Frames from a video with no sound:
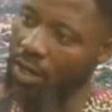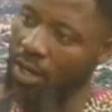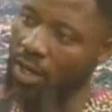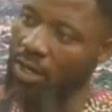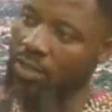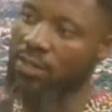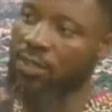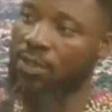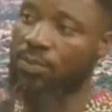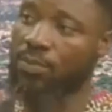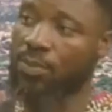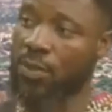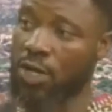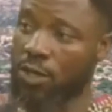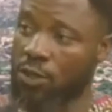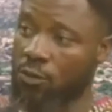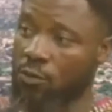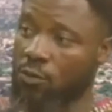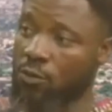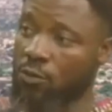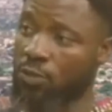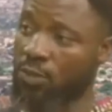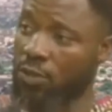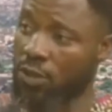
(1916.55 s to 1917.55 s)
as a
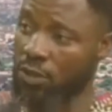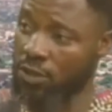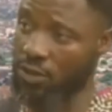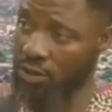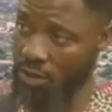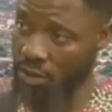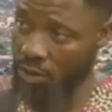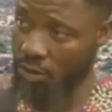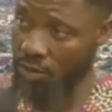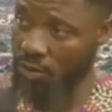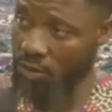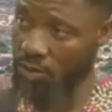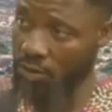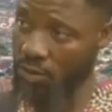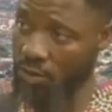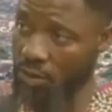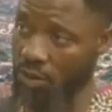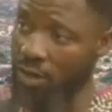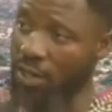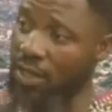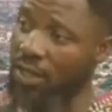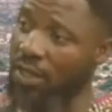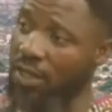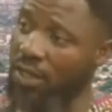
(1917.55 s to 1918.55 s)
medical personnel
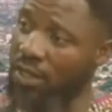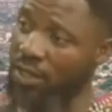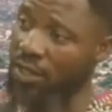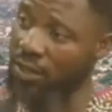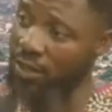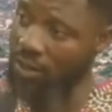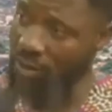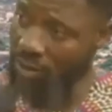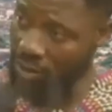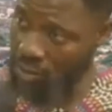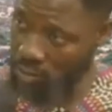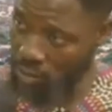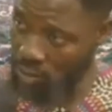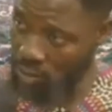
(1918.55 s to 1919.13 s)
in